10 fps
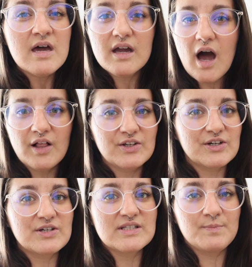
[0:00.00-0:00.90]

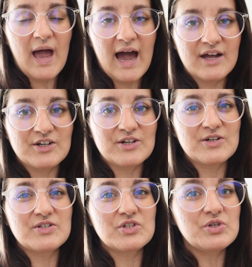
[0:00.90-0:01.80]
colors,
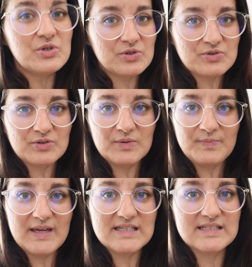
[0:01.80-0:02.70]
patterns, neutral
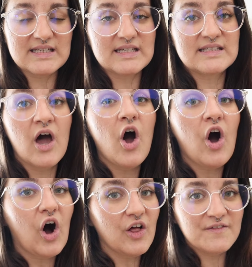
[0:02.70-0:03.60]
bases,
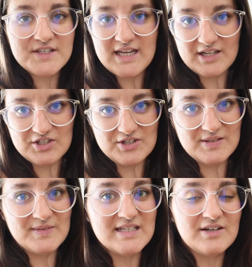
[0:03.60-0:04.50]
all of the textures
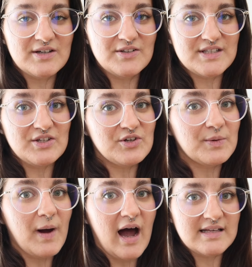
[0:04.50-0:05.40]
and materials that you
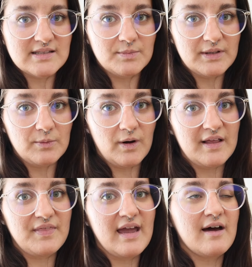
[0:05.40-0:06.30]
could possibly
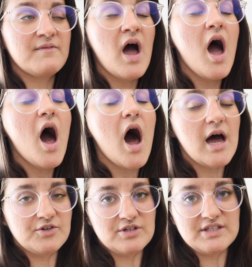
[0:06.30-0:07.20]
want. They have
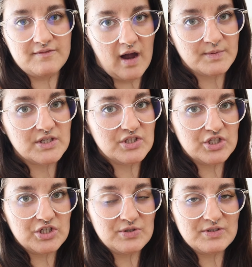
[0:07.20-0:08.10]
hundreds of options to
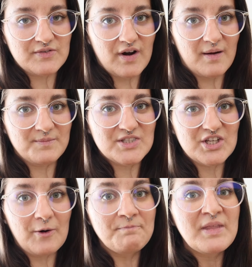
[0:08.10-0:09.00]
choose from.
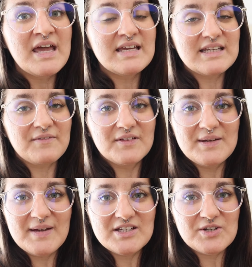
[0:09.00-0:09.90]
So definitely
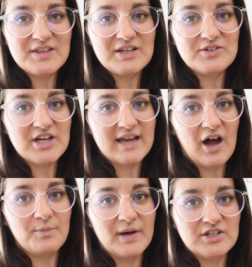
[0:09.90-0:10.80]
make sure that you check
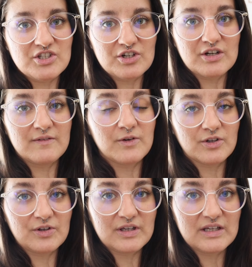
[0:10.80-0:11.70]
out BedSure if you're
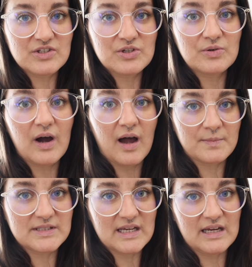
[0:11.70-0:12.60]
looking to
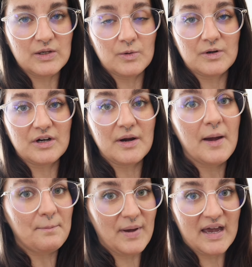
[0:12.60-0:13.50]
update your
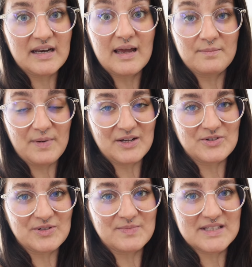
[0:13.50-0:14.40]
bed and
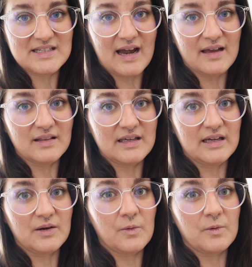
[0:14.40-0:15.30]
bedroom
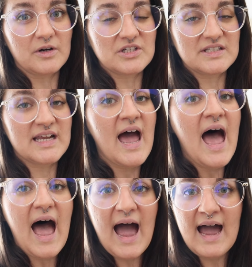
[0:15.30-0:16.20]
styling, or just
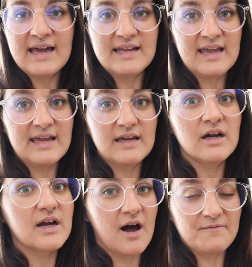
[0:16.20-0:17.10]
add a
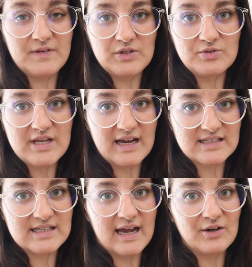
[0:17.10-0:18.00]
comfy new
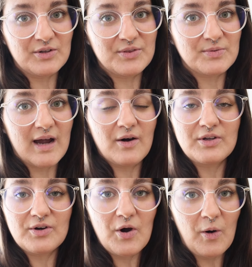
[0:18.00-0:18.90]
textile throughout
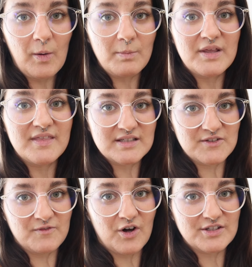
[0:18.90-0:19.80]
your home this
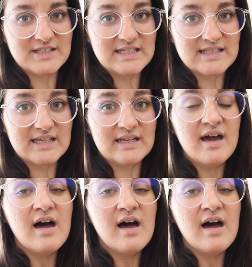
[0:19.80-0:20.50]
fall season.